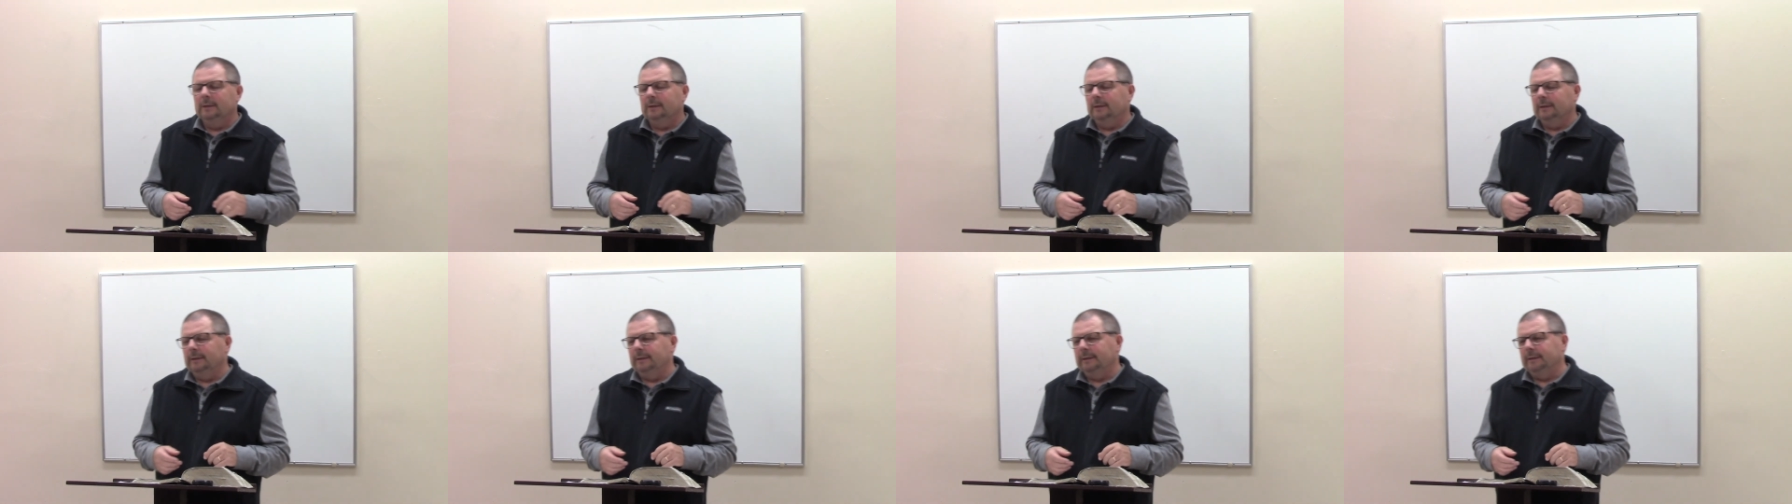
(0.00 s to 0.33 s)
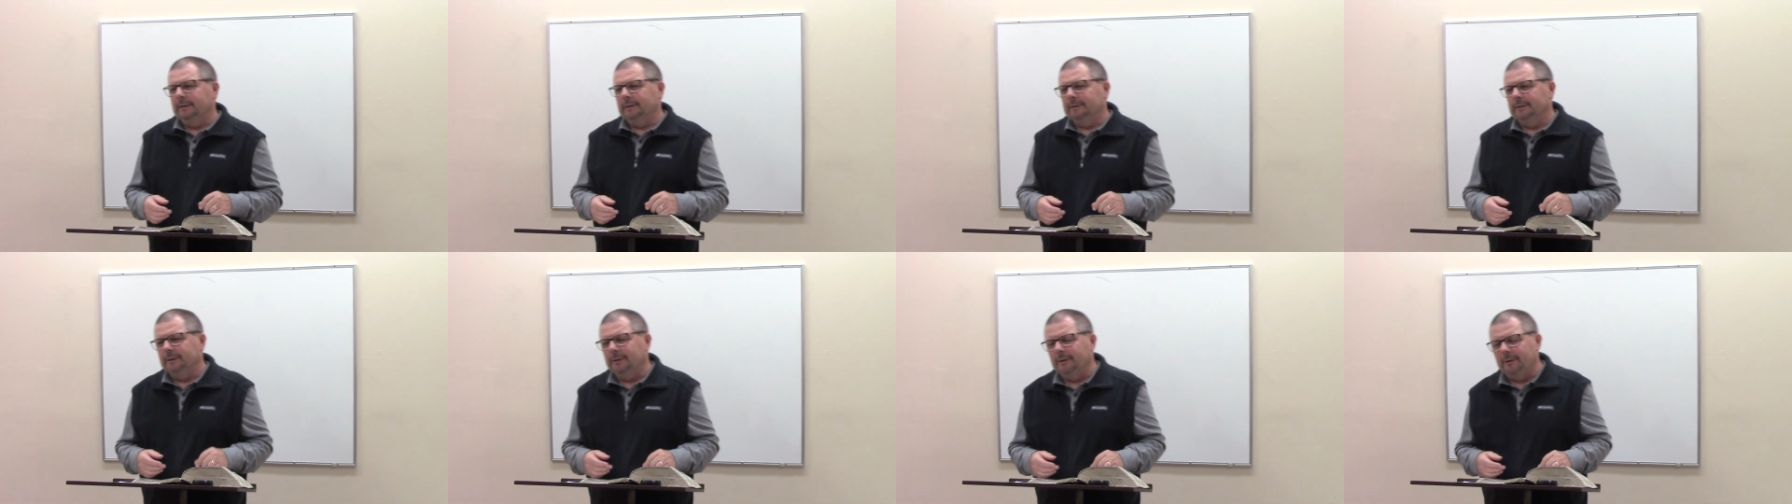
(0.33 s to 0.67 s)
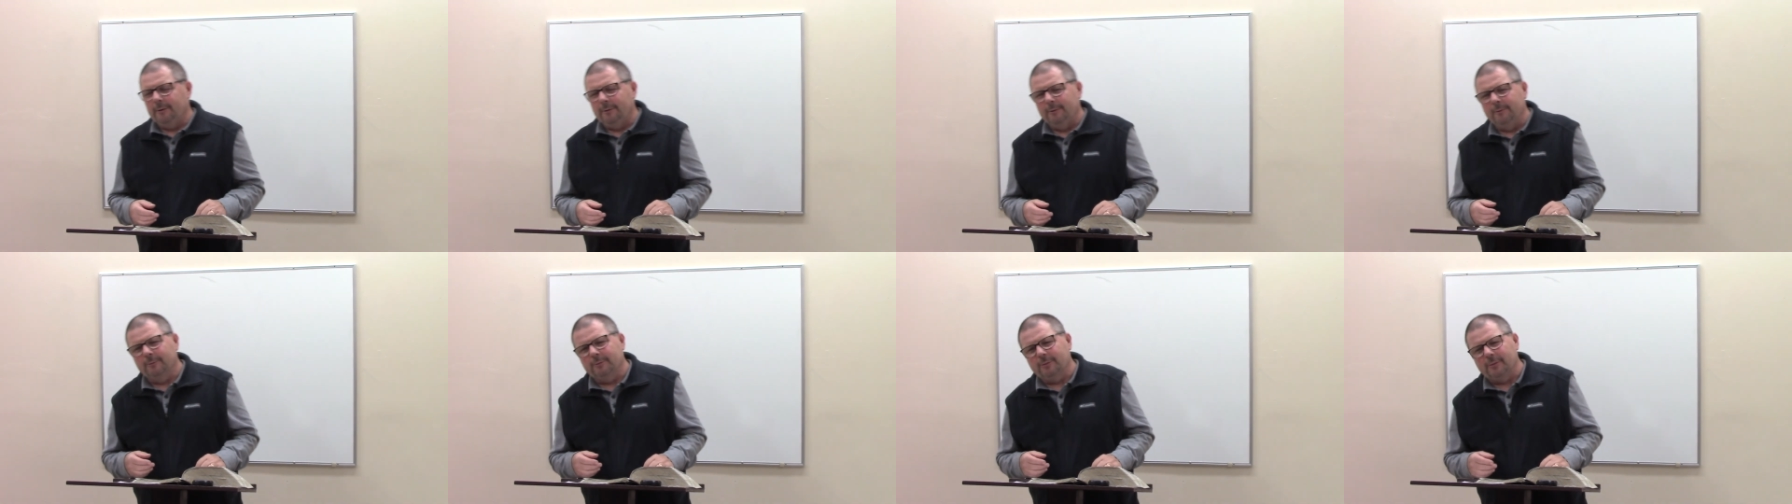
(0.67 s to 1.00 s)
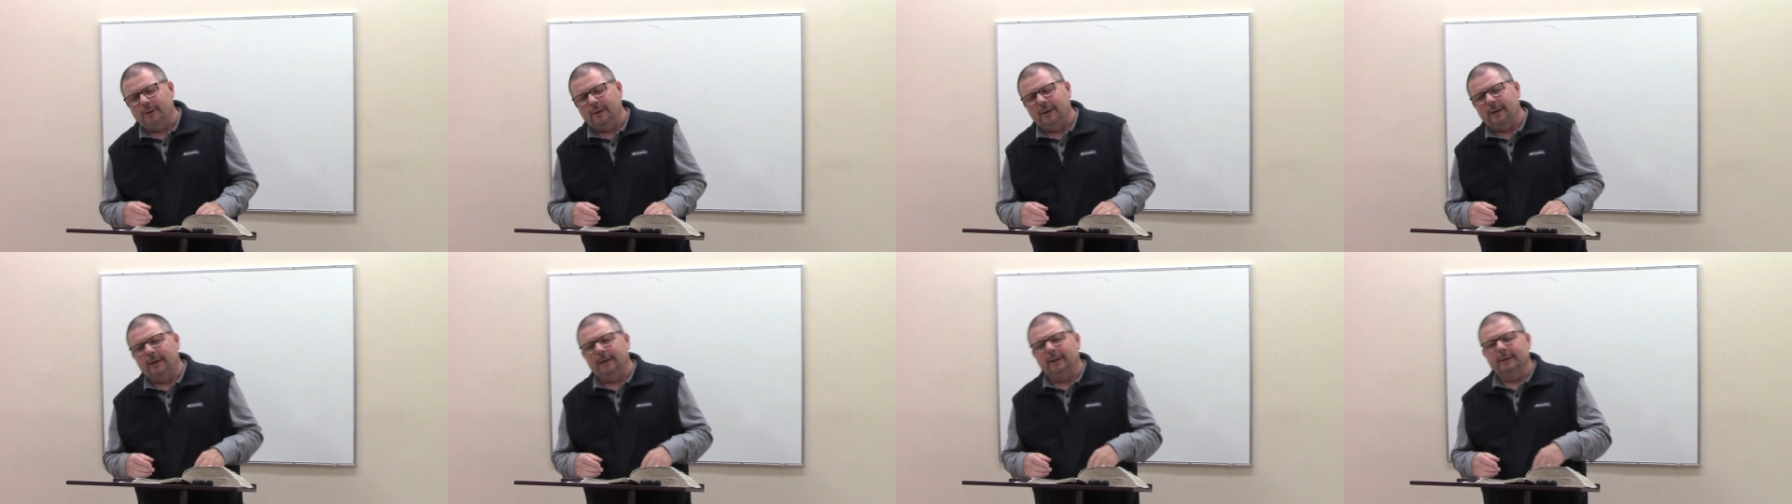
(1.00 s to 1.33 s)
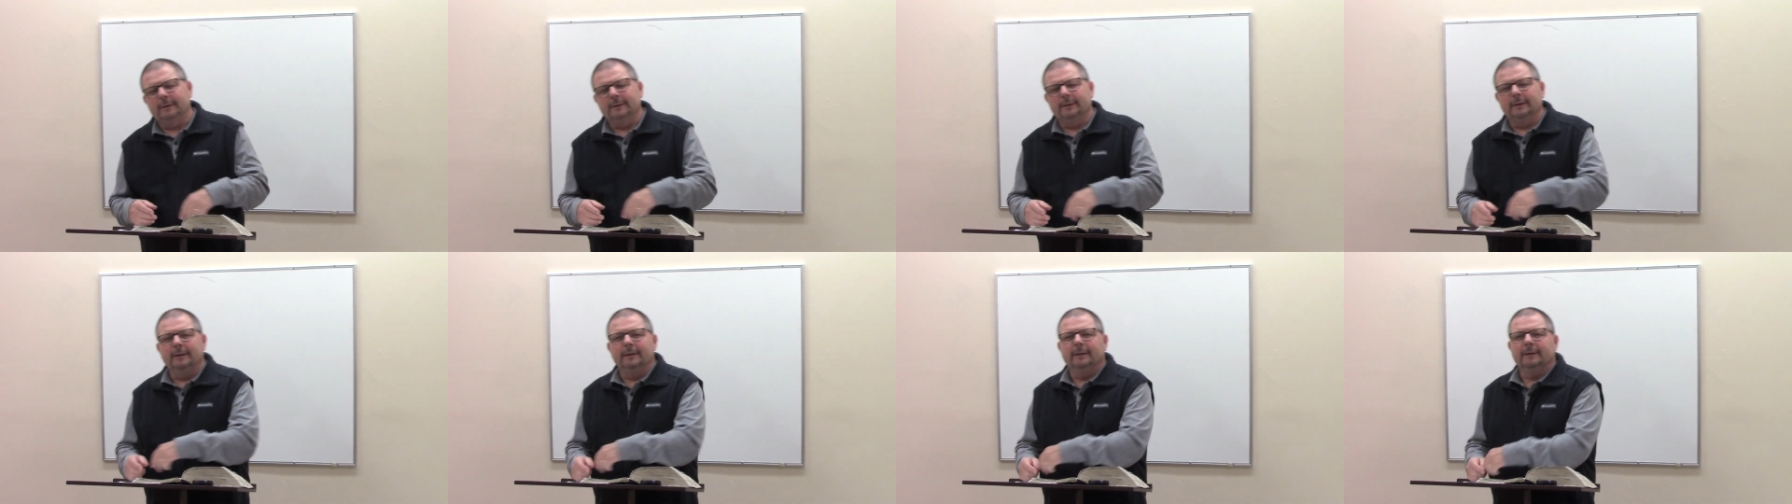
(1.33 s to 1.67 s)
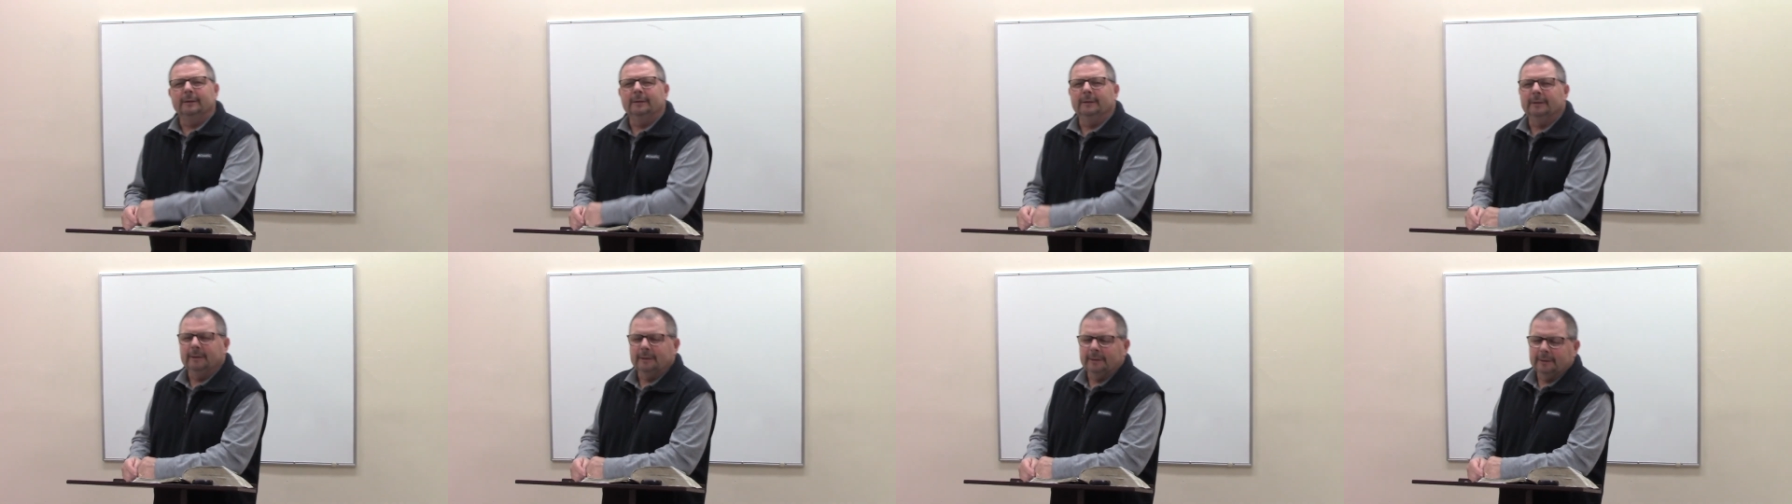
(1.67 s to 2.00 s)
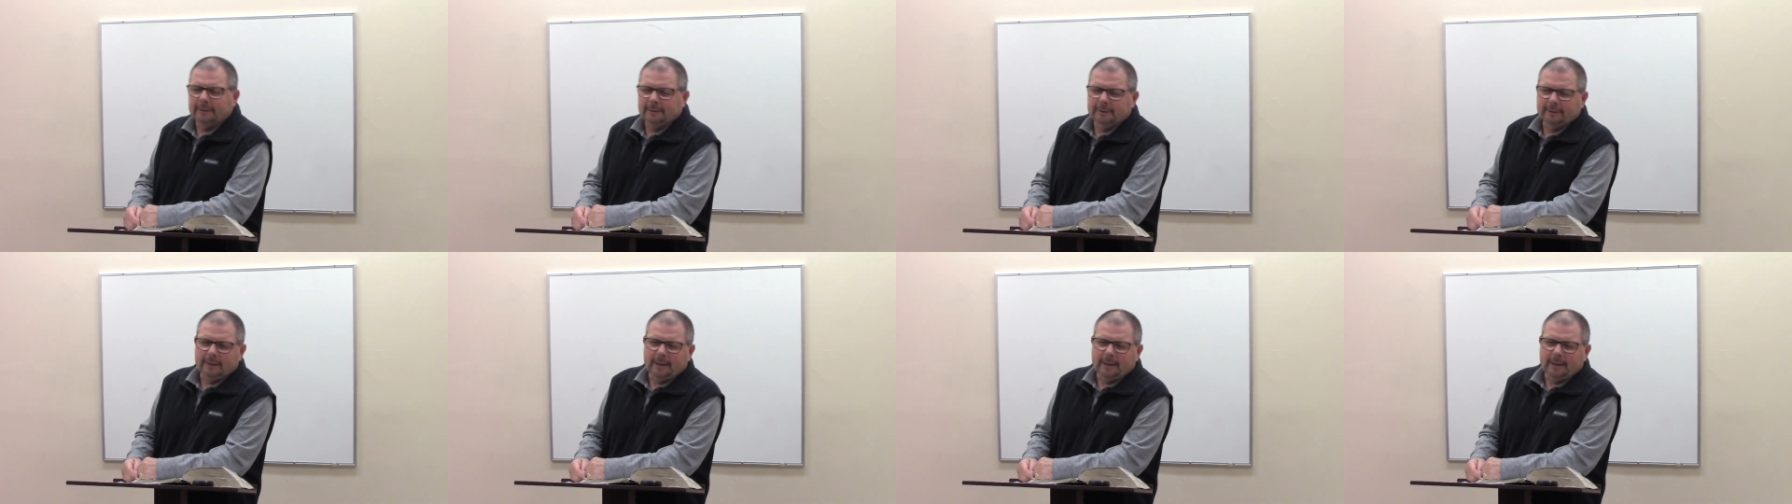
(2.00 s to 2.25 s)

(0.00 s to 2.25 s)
Uh, the whole thing, and uh,